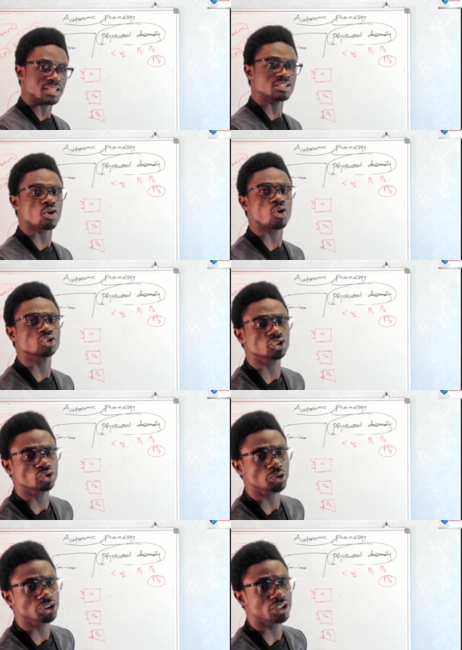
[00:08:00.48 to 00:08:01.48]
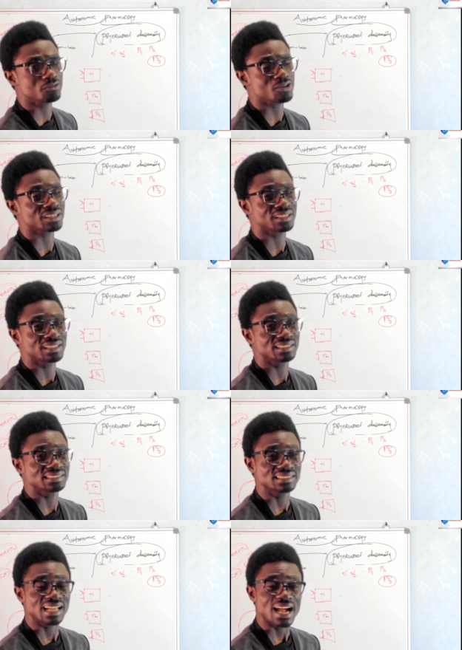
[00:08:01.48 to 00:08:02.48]
in the concentration of what
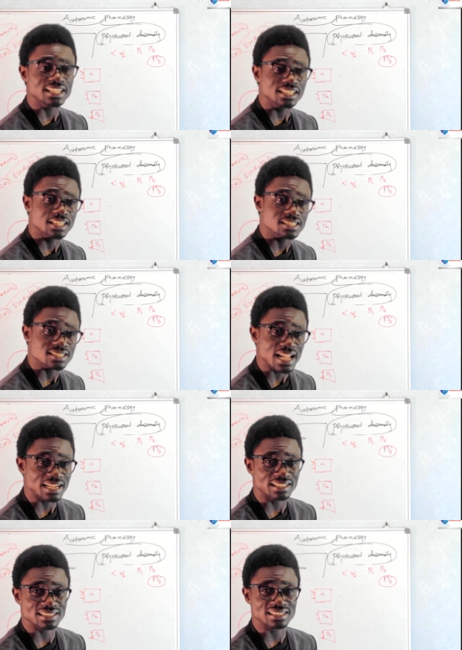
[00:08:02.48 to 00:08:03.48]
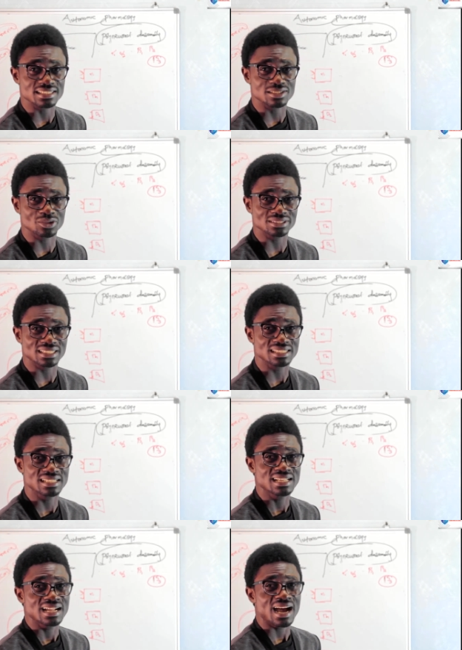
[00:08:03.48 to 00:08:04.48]
adenylate cyclase. You
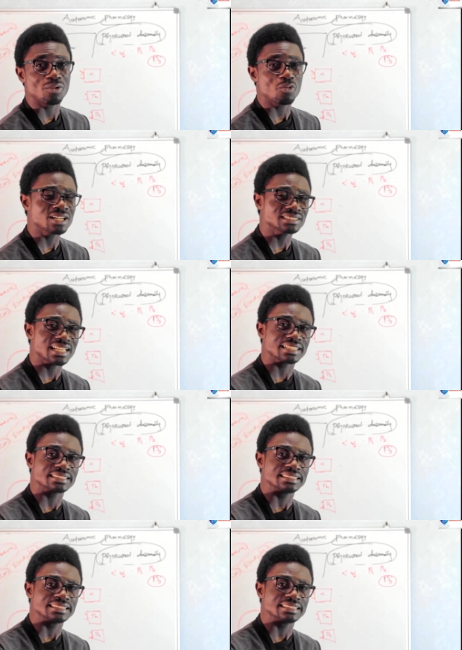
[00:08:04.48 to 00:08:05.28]
understand? And once there is